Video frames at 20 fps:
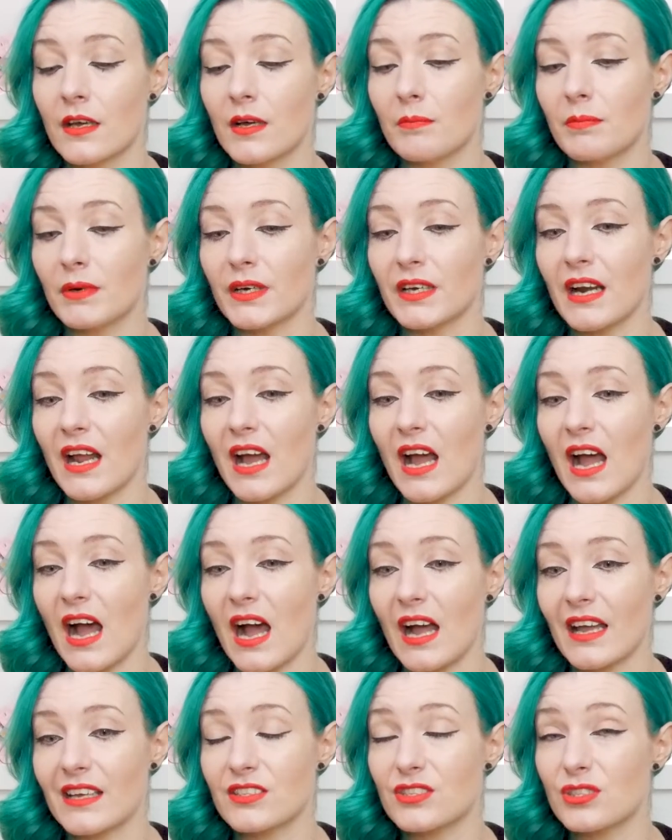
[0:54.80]
but
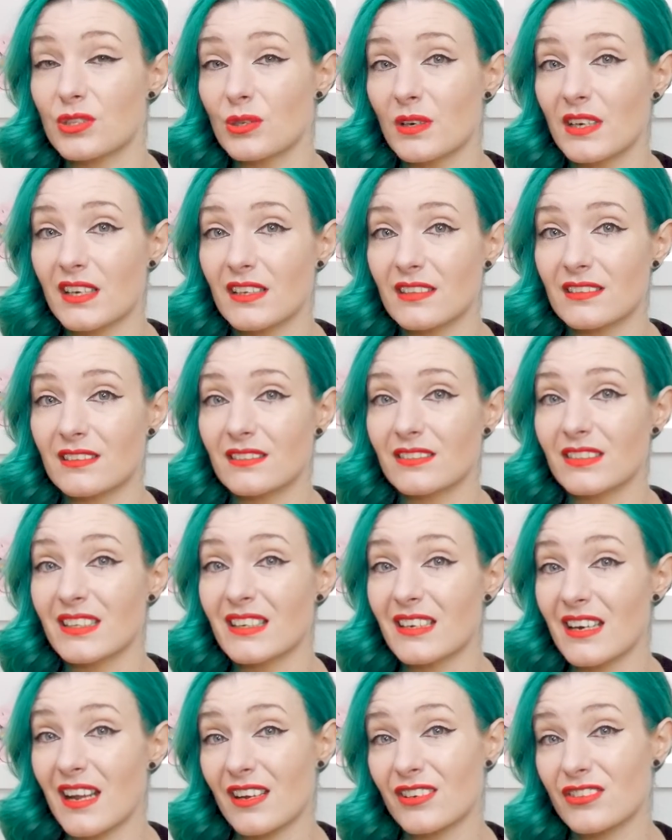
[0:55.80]
I do it and
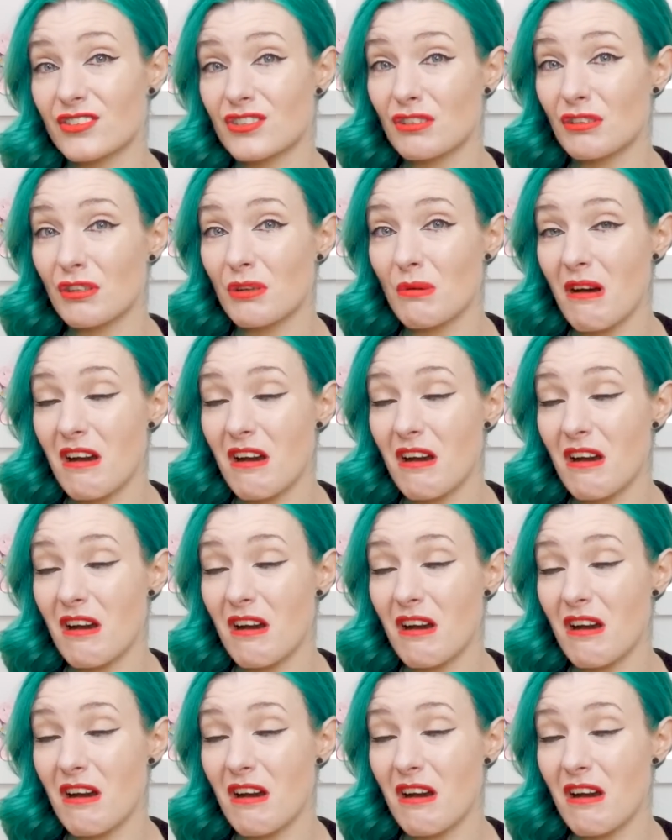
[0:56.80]
it actually